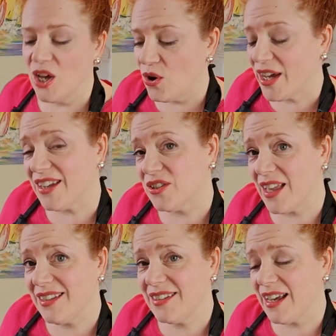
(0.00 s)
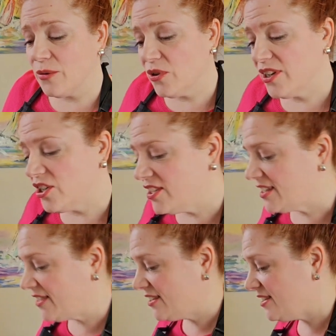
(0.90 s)
Okay, so that's done. We're going to just
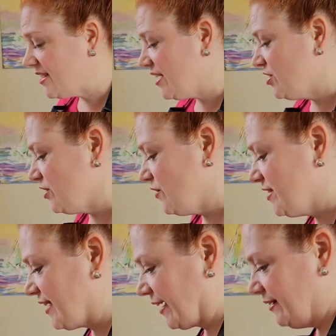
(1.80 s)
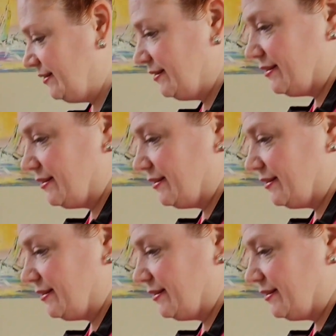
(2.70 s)
set this aside just for a second.